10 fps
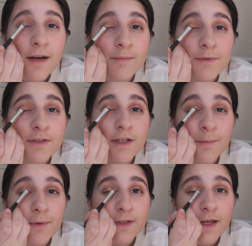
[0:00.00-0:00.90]
I'm just going to
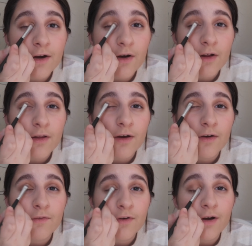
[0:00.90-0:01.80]
put that all
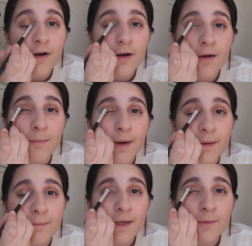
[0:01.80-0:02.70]
over
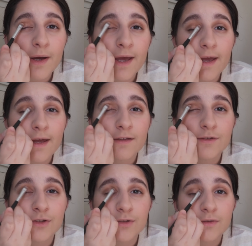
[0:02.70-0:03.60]
my midway
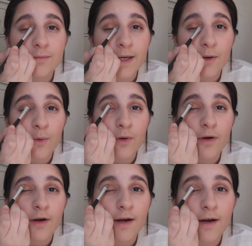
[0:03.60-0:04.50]
to my
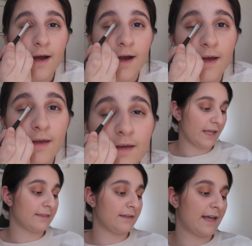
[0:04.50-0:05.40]
corner eye.
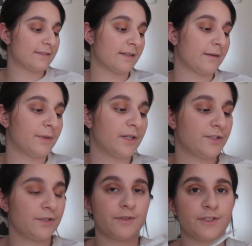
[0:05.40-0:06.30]
And the last thing I'm going to
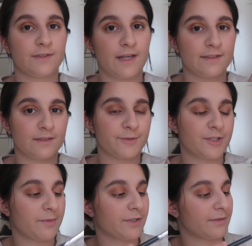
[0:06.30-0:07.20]
do is just add some
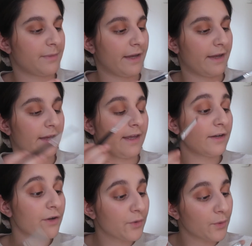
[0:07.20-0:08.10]
shimmer to my
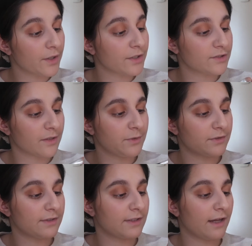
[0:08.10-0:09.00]
inner corner, so I'm
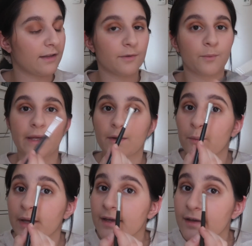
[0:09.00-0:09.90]
using the color Wink
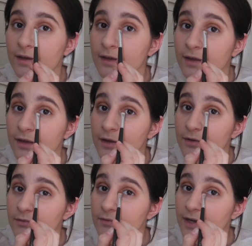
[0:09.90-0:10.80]
Wink
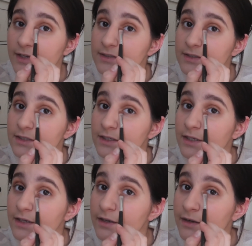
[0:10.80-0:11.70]
right
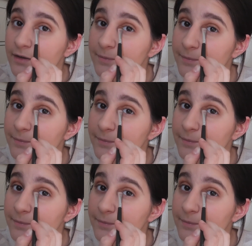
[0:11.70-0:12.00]
here,